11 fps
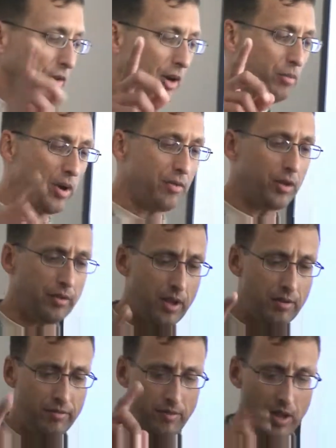very briefly,
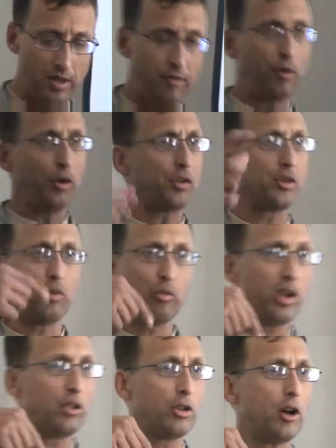if and if you're interested,
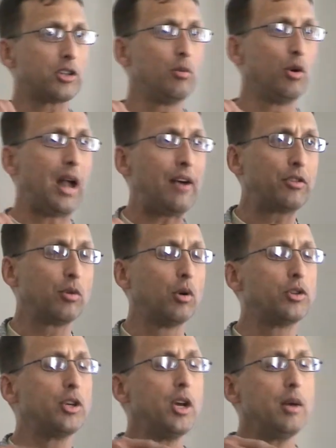we can talk some more
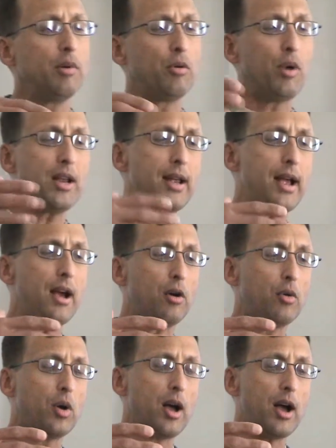afterwards. But right
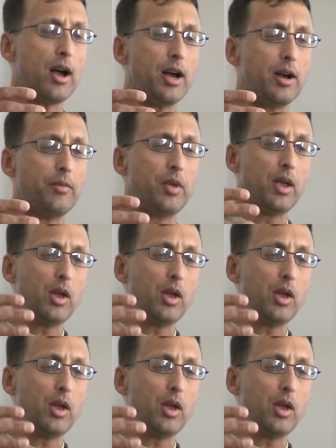now, uh,